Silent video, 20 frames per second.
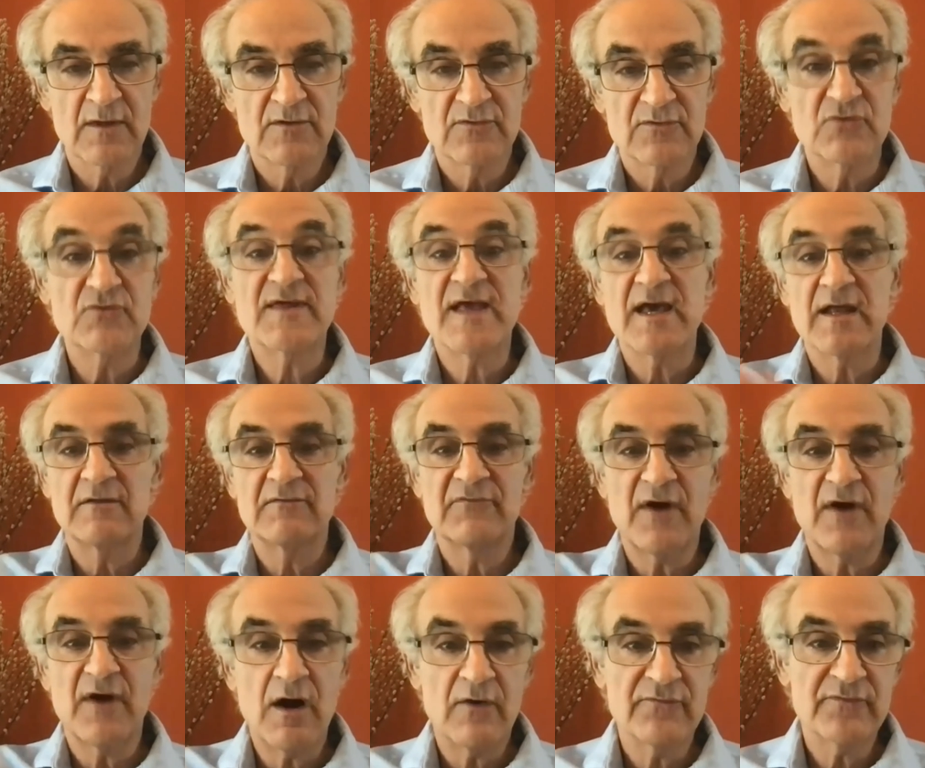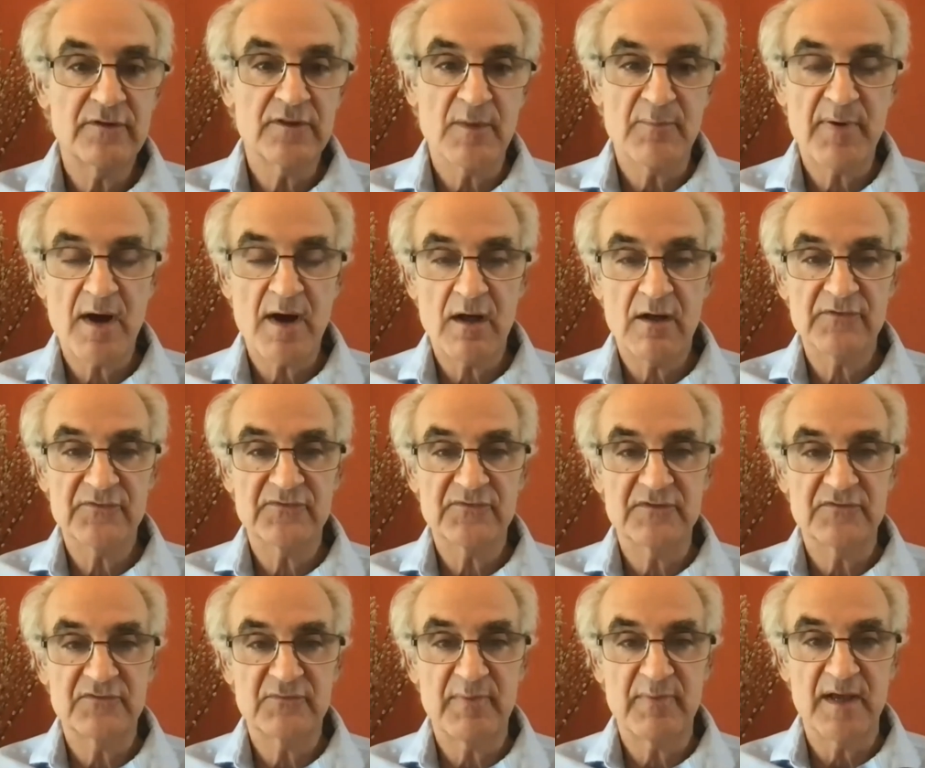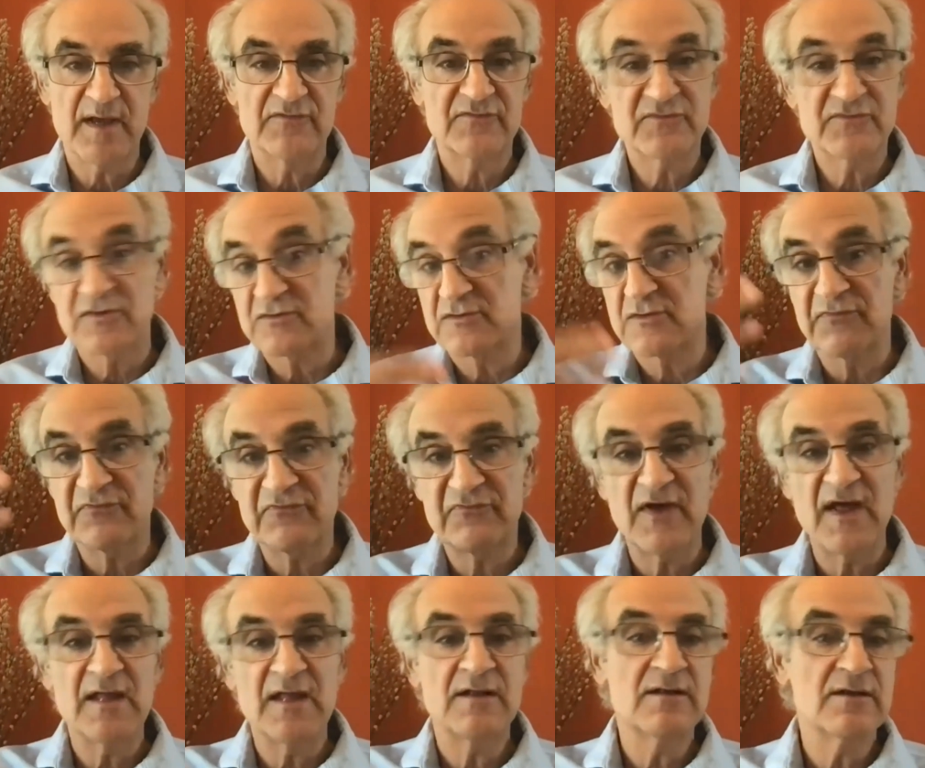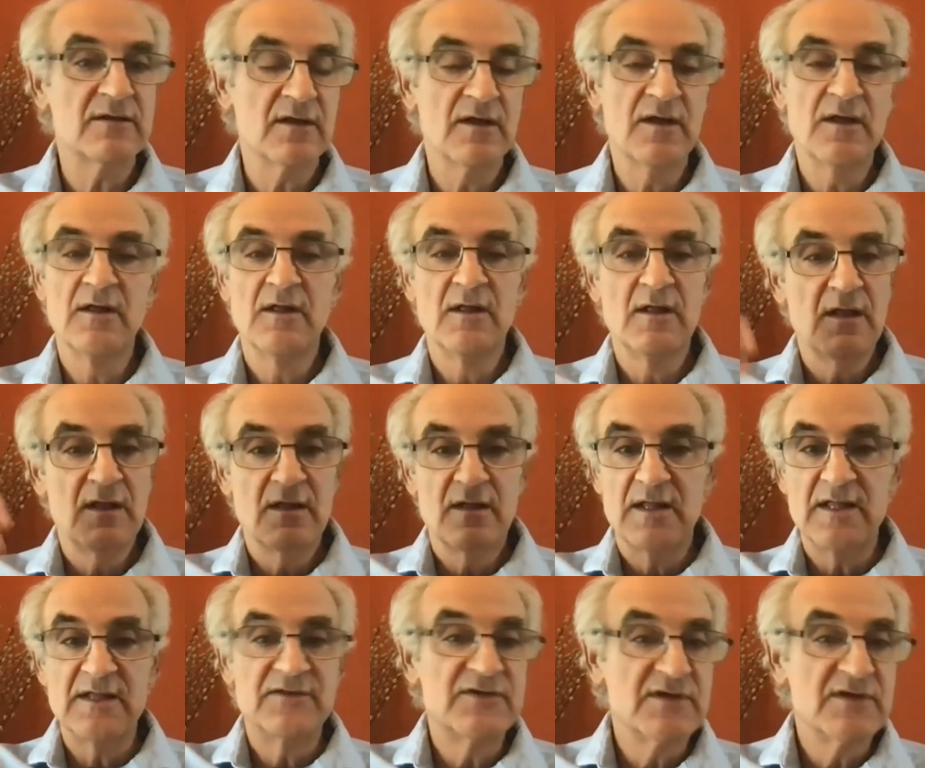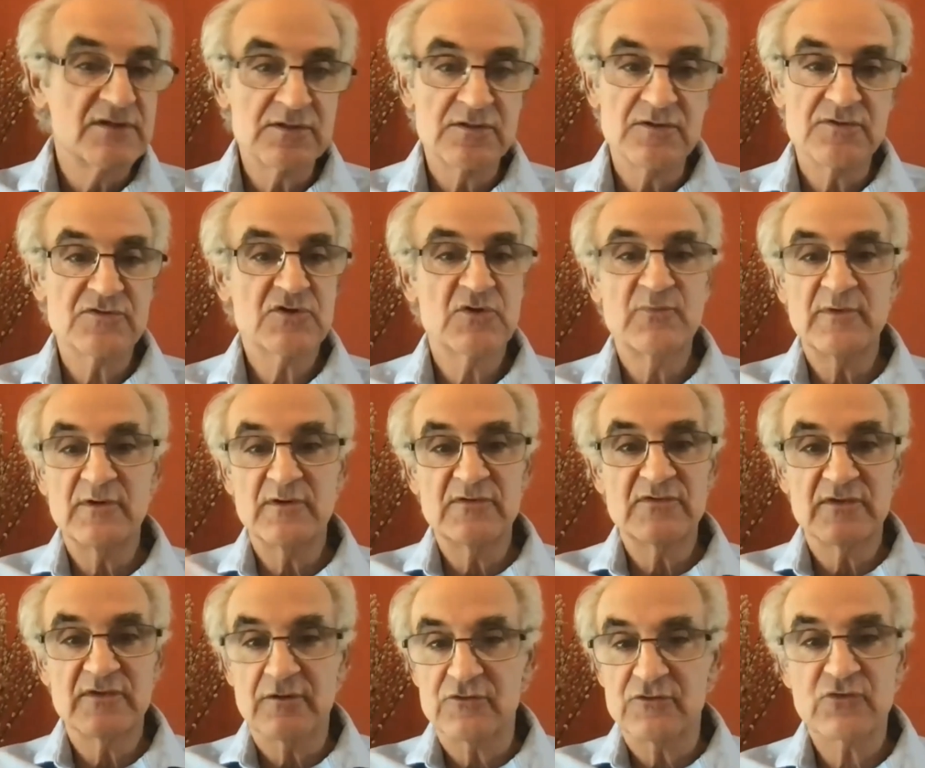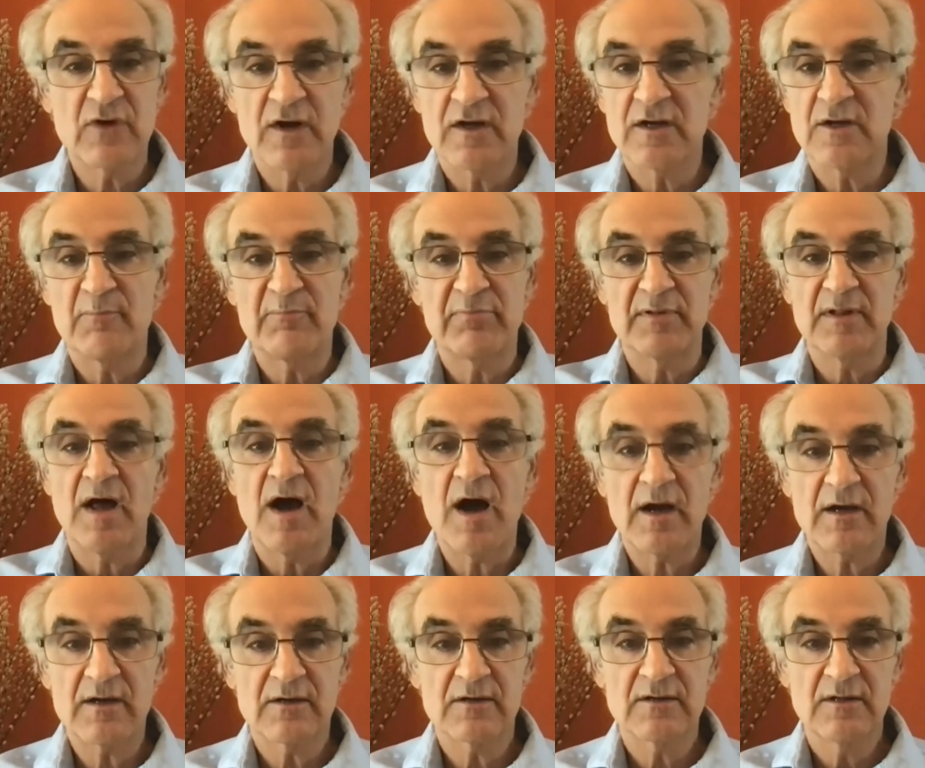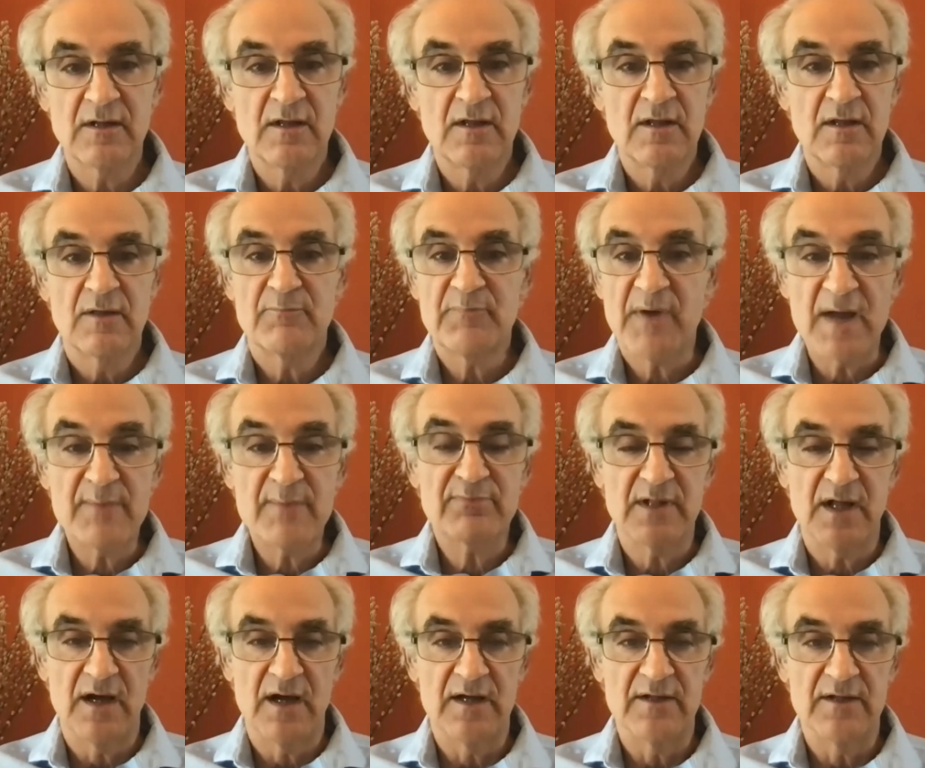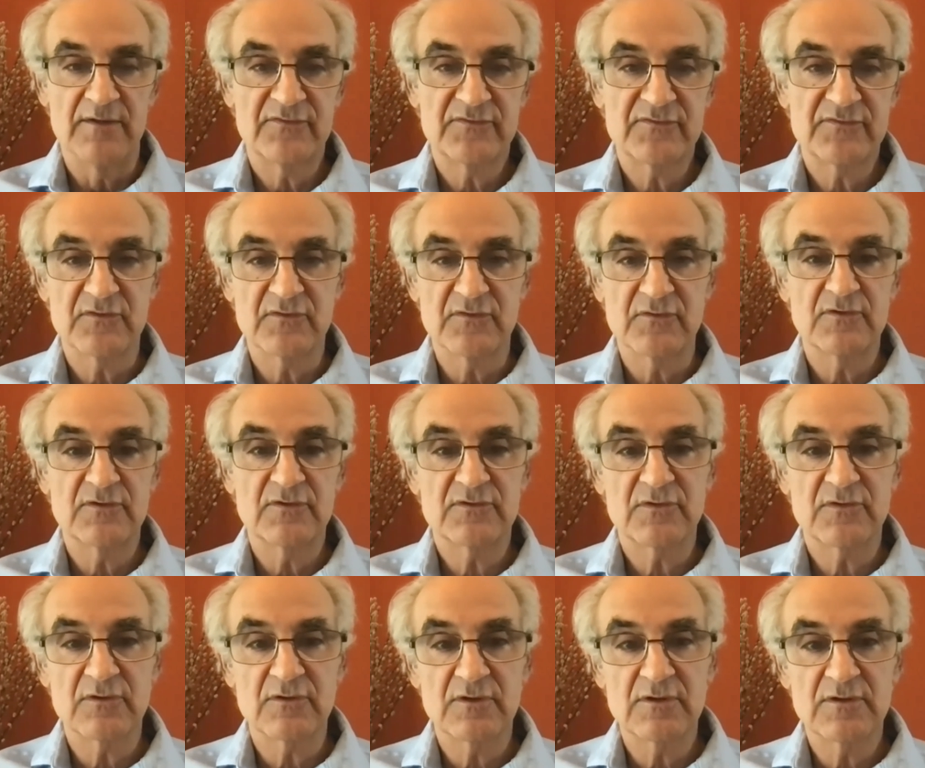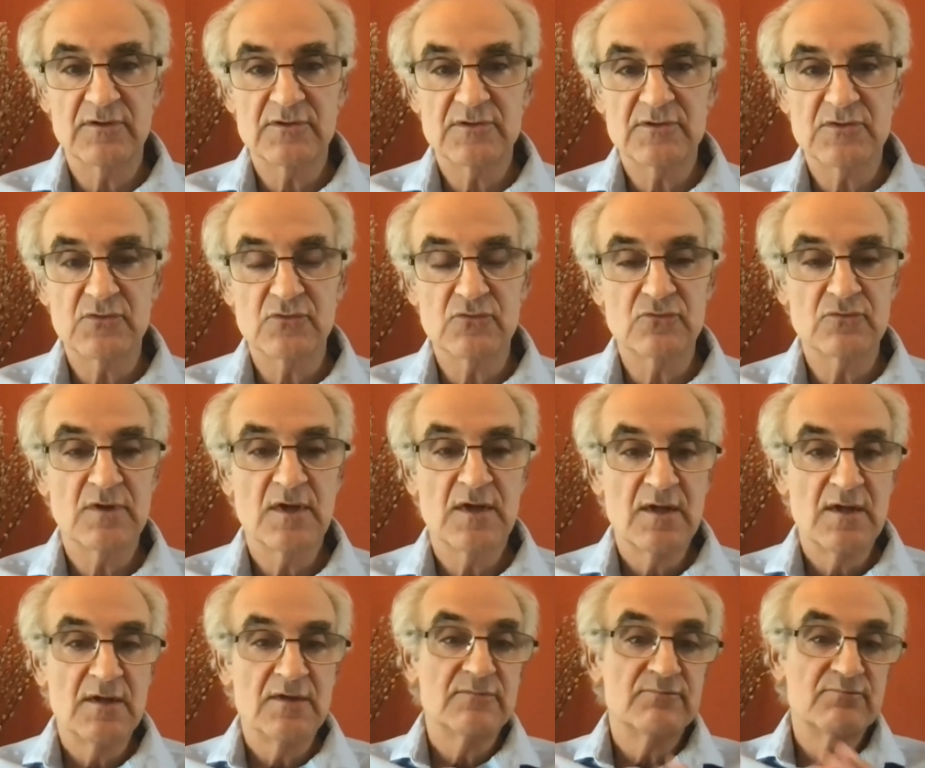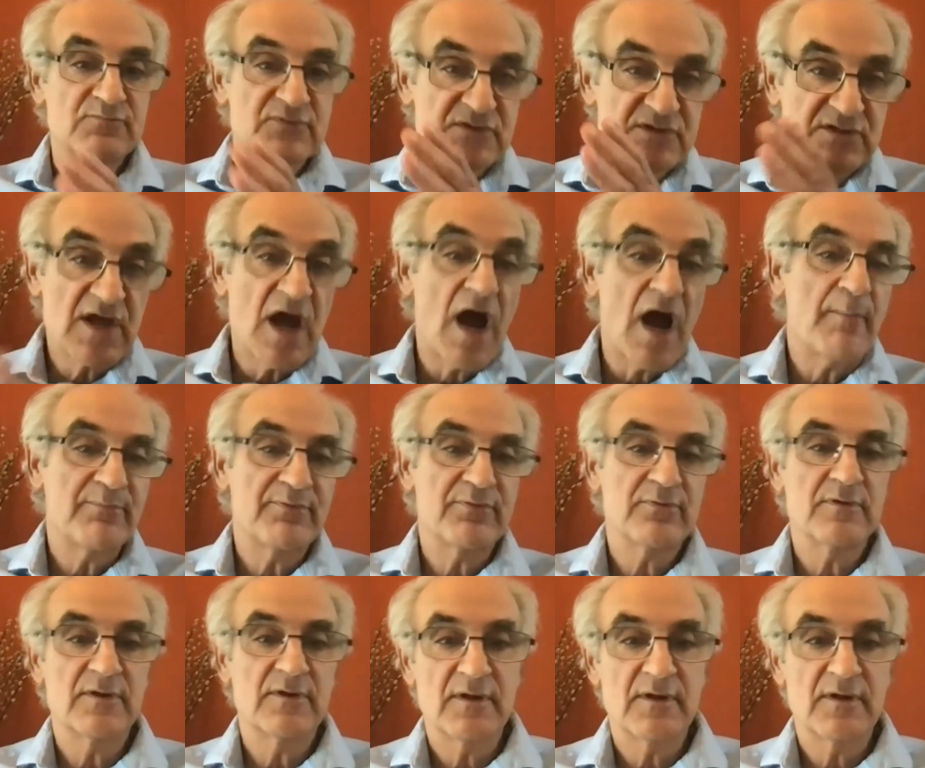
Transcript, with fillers: to get involved in the policy space, to defend indigenous communities that are trying to block pipelines, to, to, to stop uh,